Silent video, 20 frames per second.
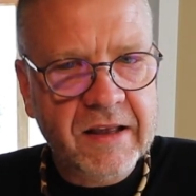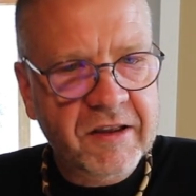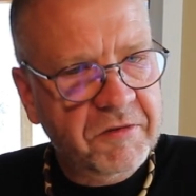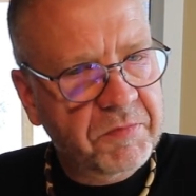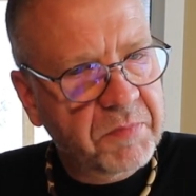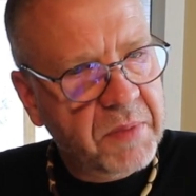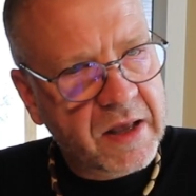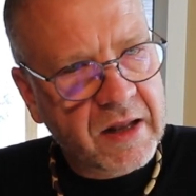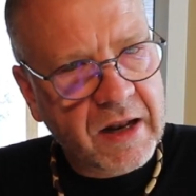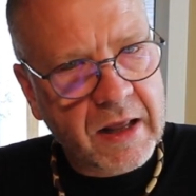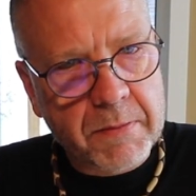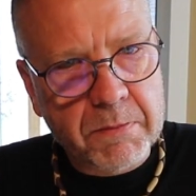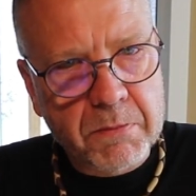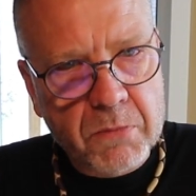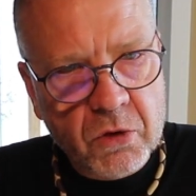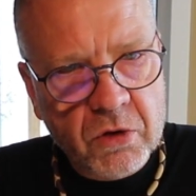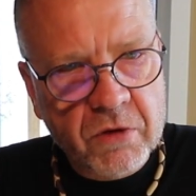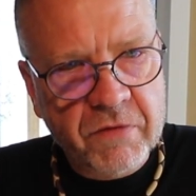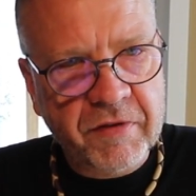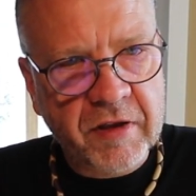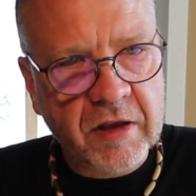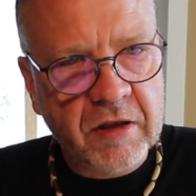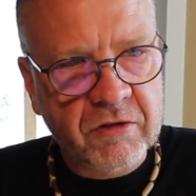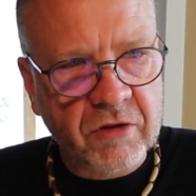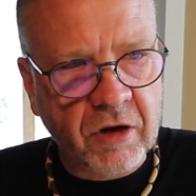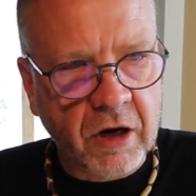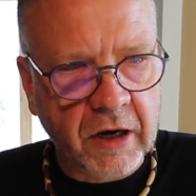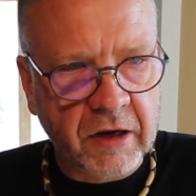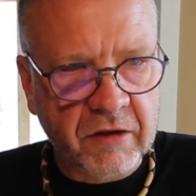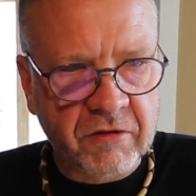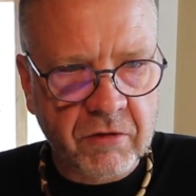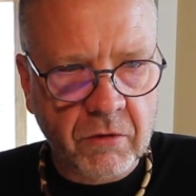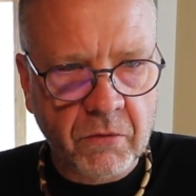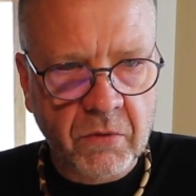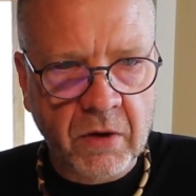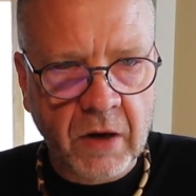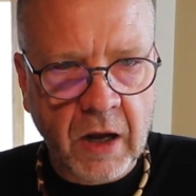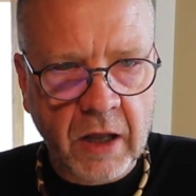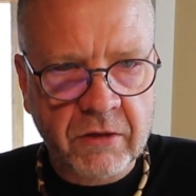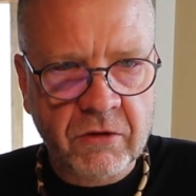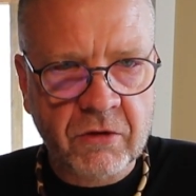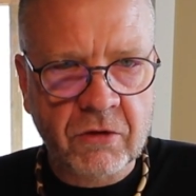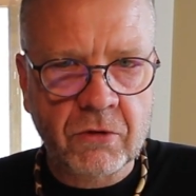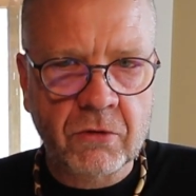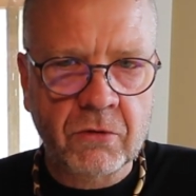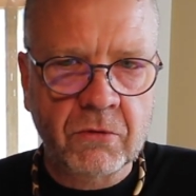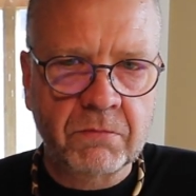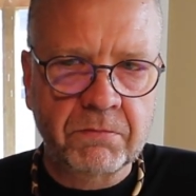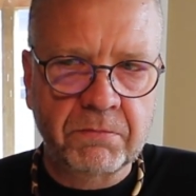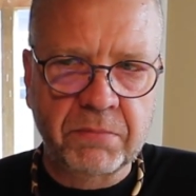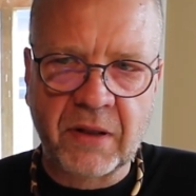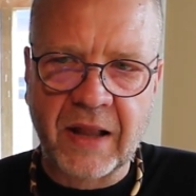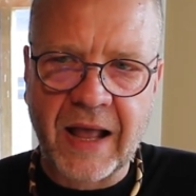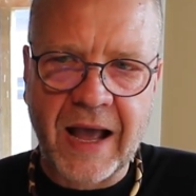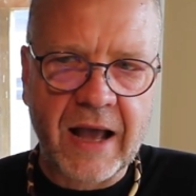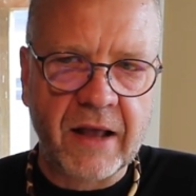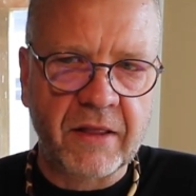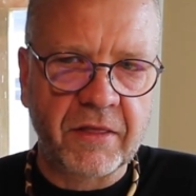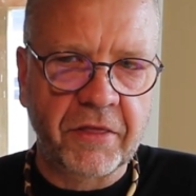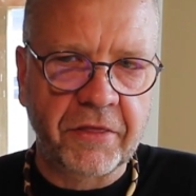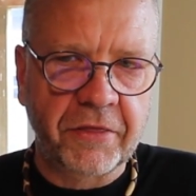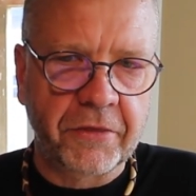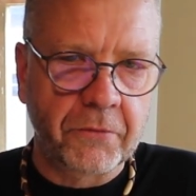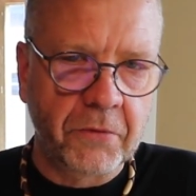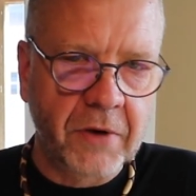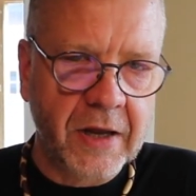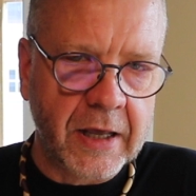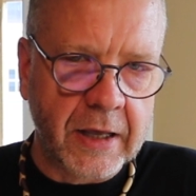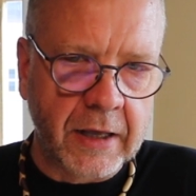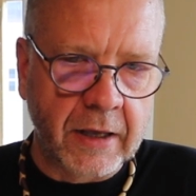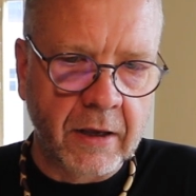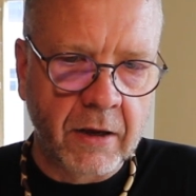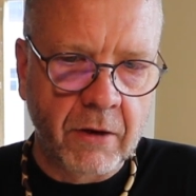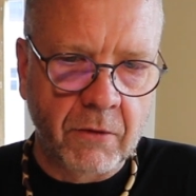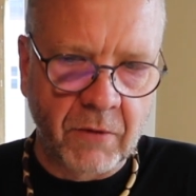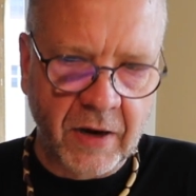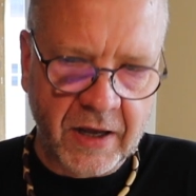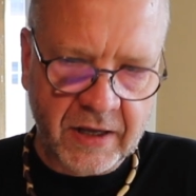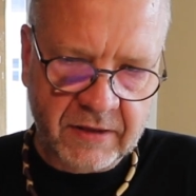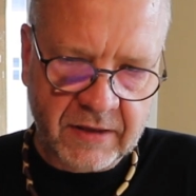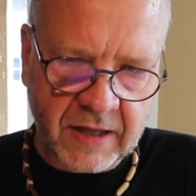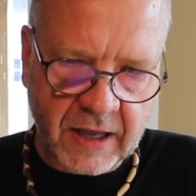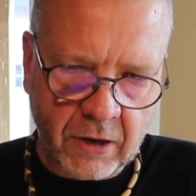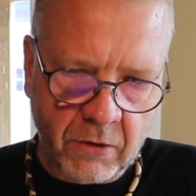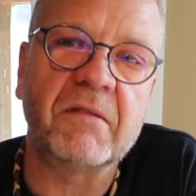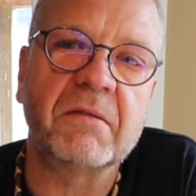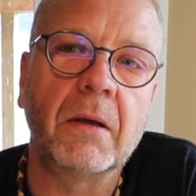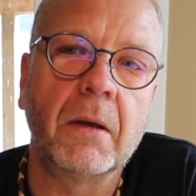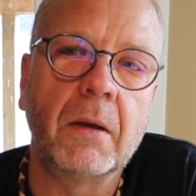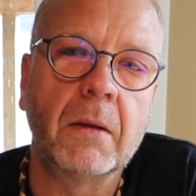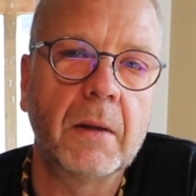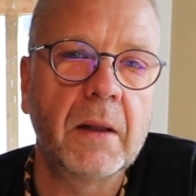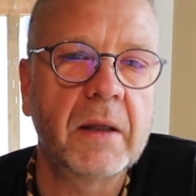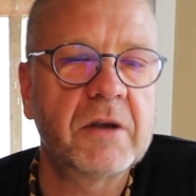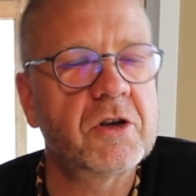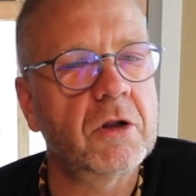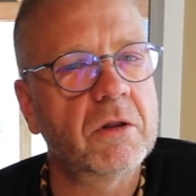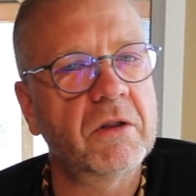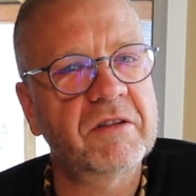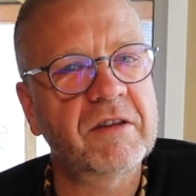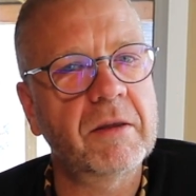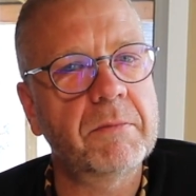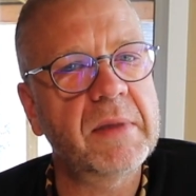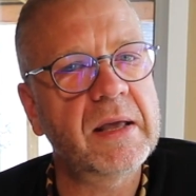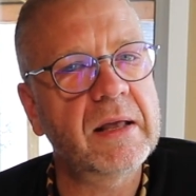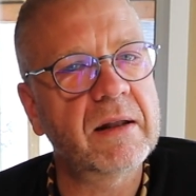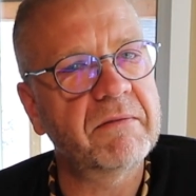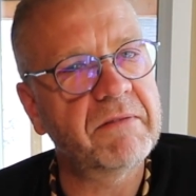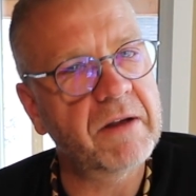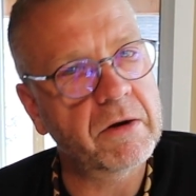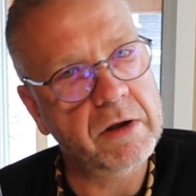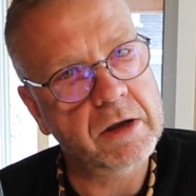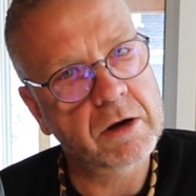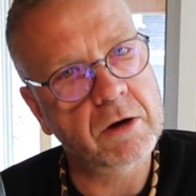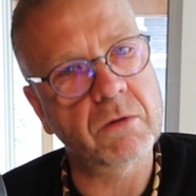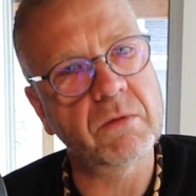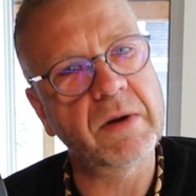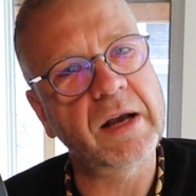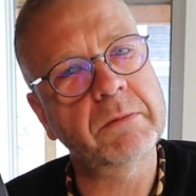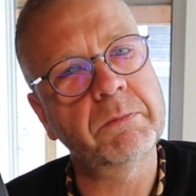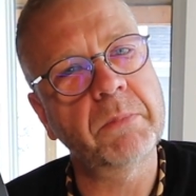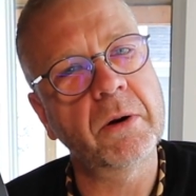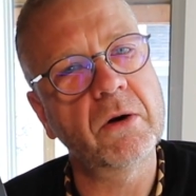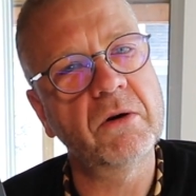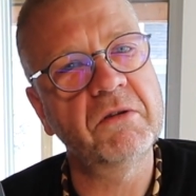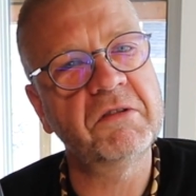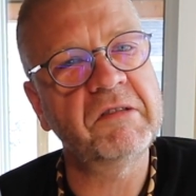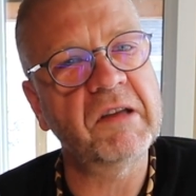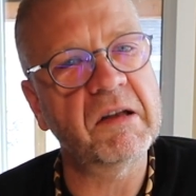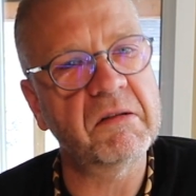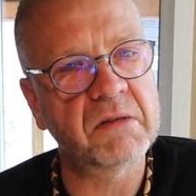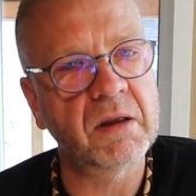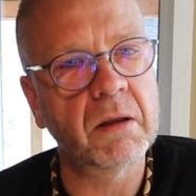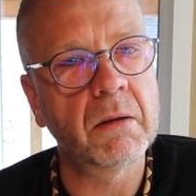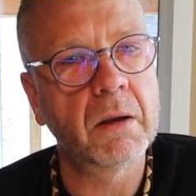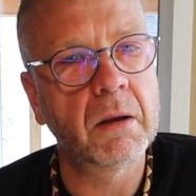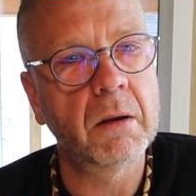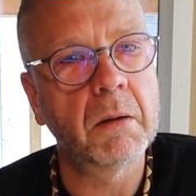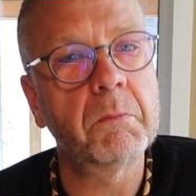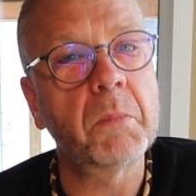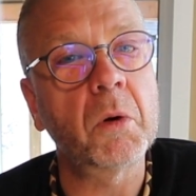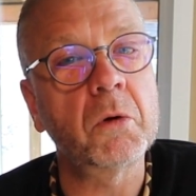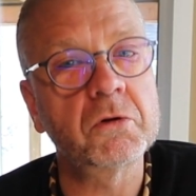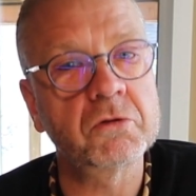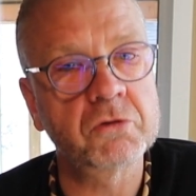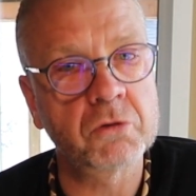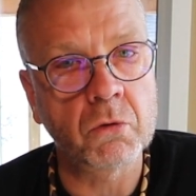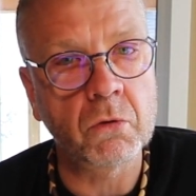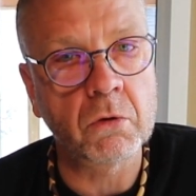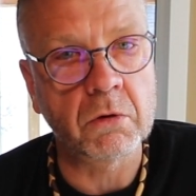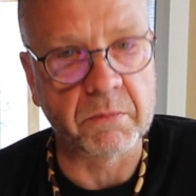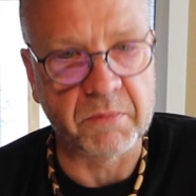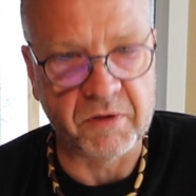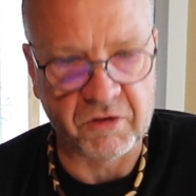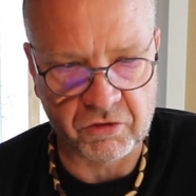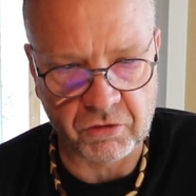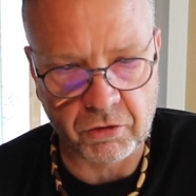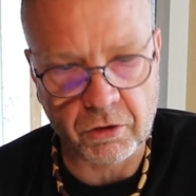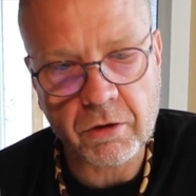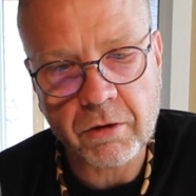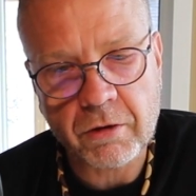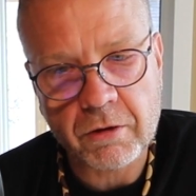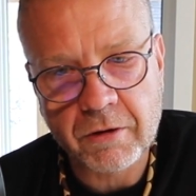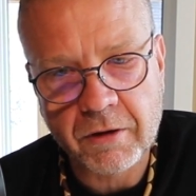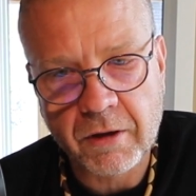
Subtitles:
been a moving target, so we're on to plan three right now. She looks at me in a very correct pose, says, "Bonjour, monsieur."